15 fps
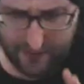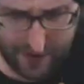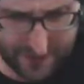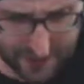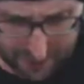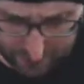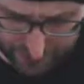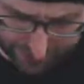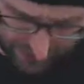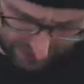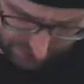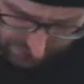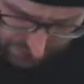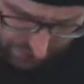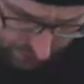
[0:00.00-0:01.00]
I think it
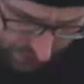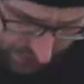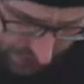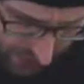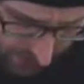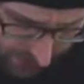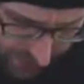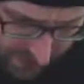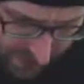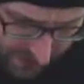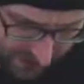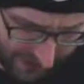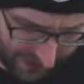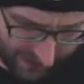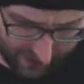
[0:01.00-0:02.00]
retails for $20.
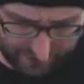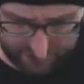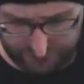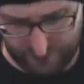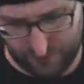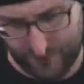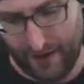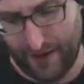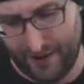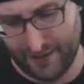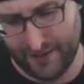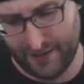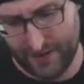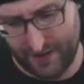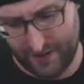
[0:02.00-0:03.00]
I got it for, yeah,
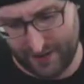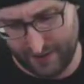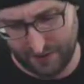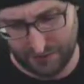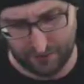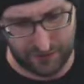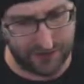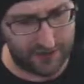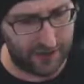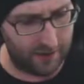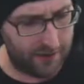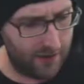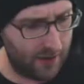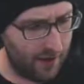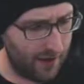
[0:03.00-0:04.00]
$19.99 is the
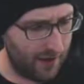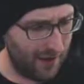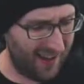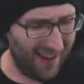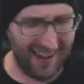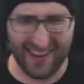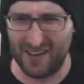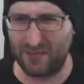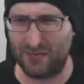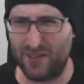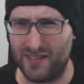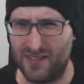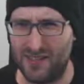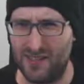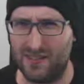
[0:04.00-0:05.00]
retail. I got it for
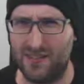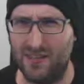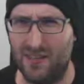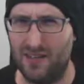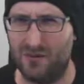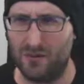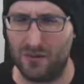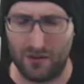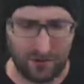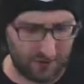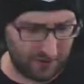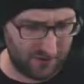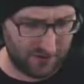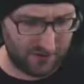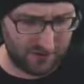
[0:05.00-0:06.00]
like $16 with all
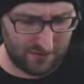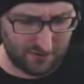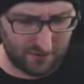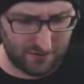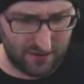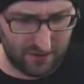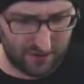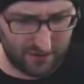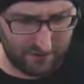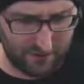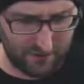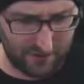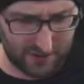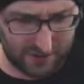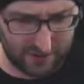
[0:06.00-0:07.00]
the
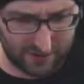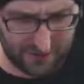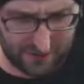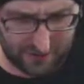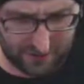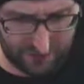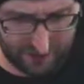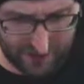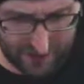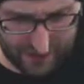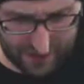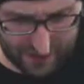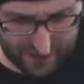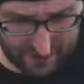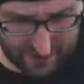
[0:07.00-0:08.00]
discounts and stuff that I
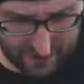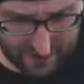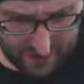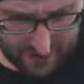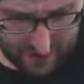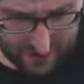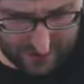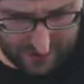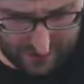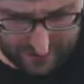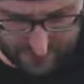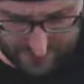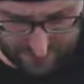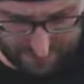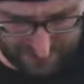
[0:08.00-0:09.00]
had.
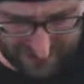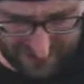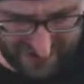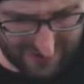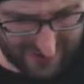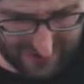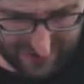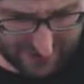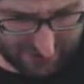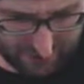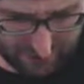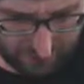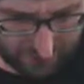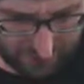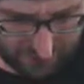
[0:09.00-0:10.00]
And I think it's
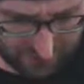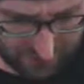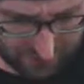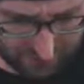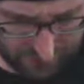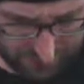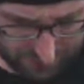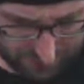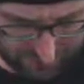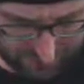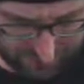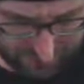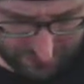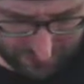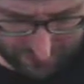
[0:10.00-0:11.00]
only worth like 22
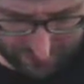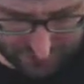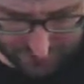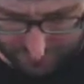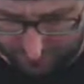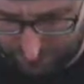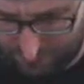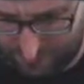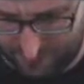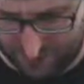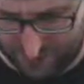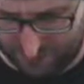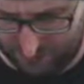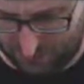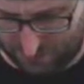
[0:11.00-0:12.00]
at the moment. So
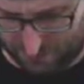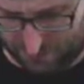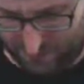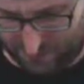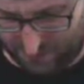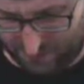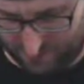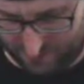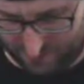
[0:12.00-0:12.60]
this will just be